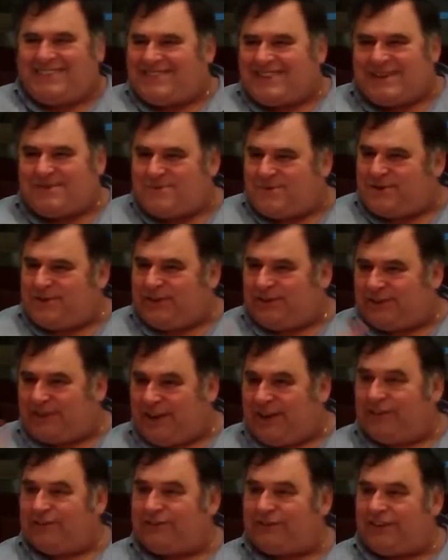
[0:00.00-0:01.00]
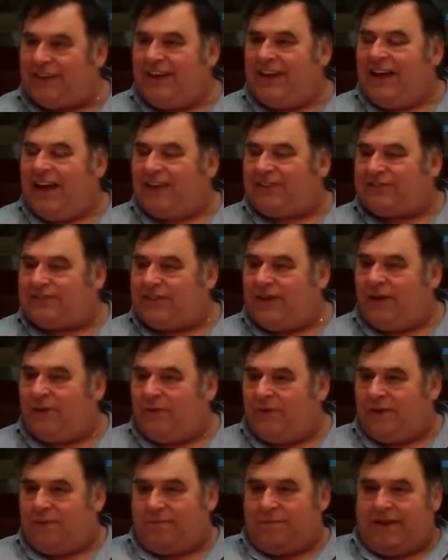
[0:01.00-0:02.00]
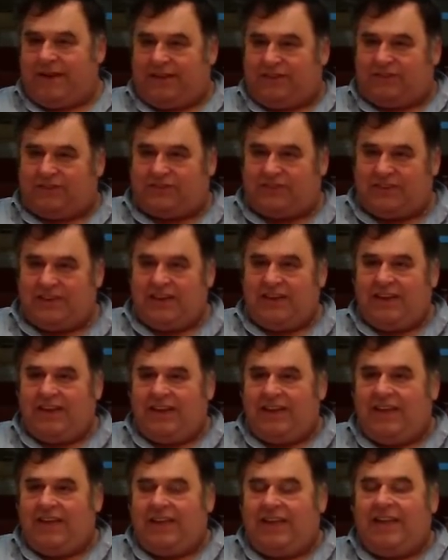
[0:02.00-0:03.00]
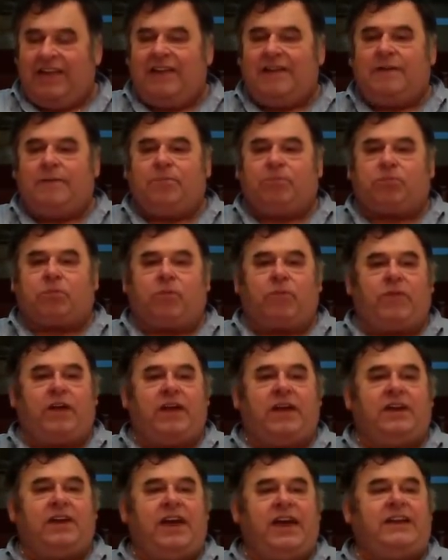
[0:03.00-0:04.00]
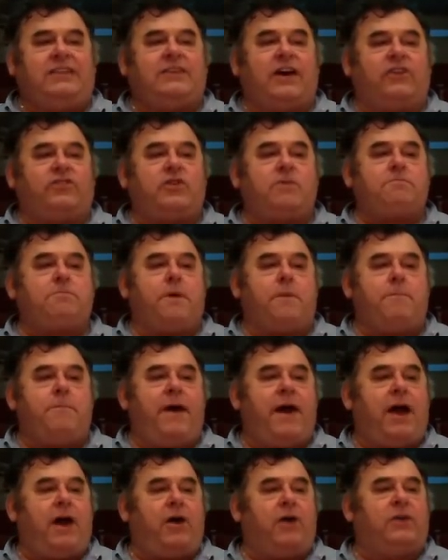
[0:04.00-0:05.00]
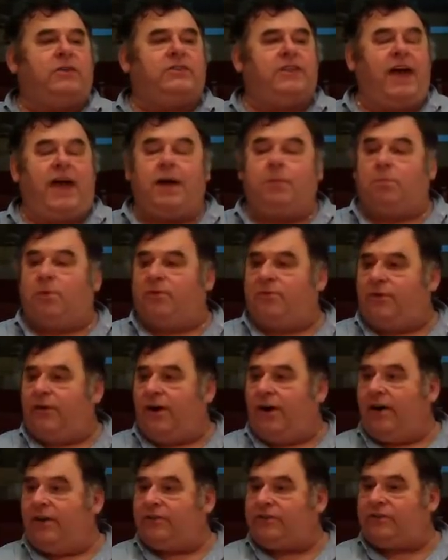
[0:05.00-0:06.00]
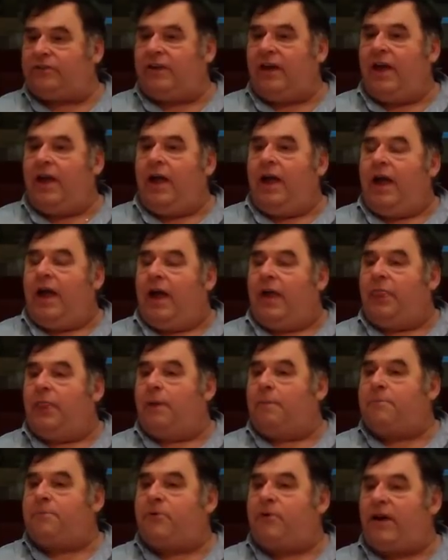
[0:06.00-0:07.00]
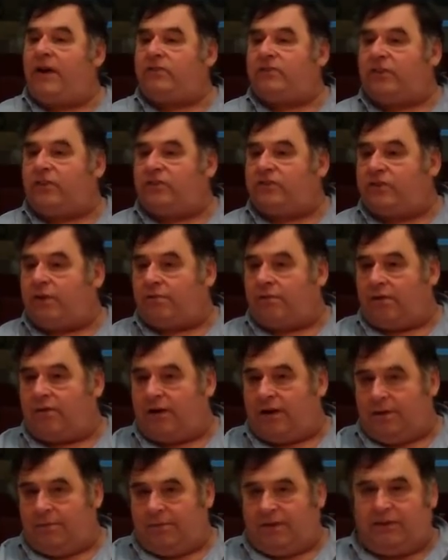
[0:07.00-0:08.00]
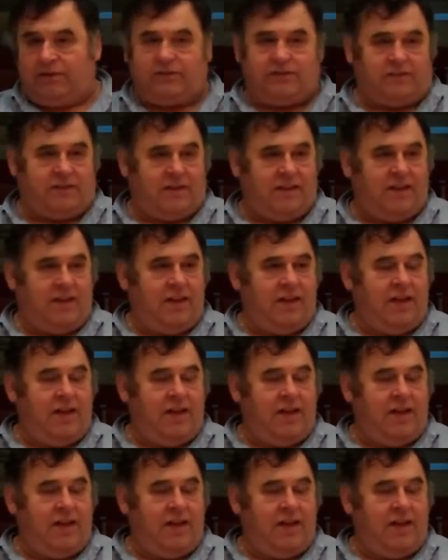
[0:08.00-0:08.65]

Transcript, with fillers: That's not what it says. That's not what it means. He doesn't prepare a table for us in the presence of our enemies.